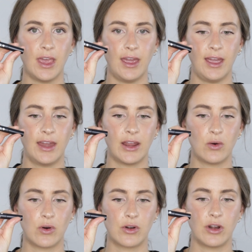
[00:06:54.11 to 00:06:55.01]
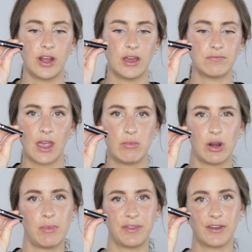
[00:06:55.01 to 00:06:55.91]
And I ordered it about
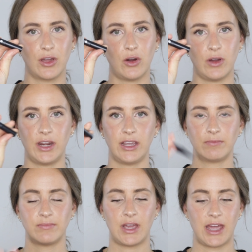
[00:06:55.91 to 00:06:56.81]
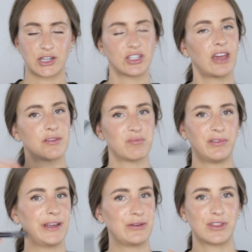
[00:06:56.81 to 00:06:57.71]
a month ago, and I actually haven't
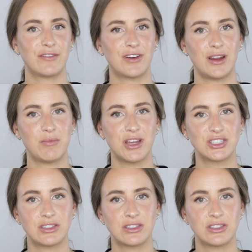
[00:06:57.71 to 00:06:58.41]
played with it very much.